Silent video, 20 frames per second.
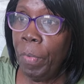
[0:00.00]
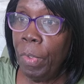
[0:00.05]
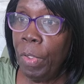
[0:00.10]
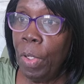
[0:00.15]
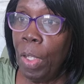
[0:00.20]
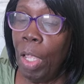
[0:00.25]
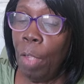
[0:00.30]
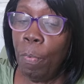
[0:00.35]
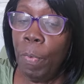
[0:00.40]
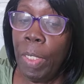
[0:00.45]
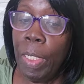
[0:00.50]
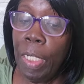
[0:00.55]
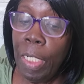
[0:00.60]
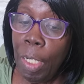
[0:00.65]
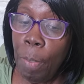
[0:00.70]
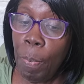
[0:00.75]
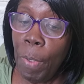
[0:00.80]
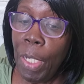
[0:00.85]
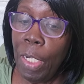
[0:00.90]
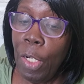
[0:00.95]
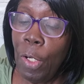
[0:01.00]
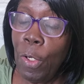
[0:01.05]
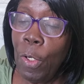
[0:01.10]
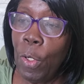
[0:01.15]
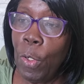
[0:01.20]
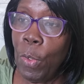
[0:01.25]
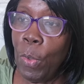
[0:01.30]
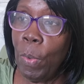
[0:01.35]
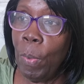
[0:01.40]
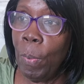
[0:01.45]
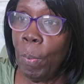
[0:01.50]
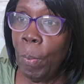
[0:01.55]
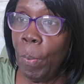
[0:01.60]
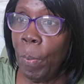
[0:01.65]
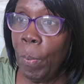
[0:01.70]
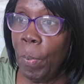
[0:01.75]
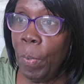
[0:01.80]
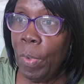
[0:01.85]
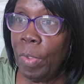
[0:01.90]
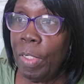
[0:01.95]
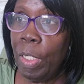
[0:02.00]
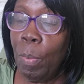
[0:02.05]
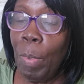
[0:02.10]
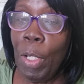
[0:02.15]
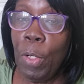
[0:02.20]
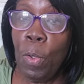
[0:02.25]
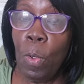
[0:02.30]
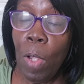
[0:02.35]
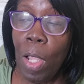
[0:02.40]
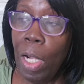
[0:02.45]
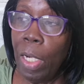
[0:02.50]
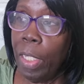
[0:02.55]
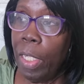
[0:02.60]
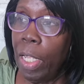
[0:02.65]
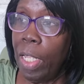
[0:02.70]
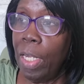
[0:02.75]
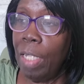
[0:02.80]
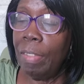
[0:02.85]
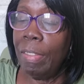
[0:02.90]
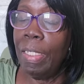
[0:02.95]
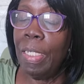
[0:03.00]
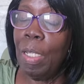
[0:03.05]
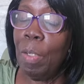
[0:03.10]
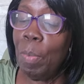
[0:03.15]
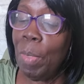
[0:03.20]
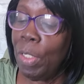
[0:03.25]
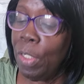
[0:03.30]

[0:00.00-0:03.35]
You have to do it on the ground. See, my do all kind of sit down.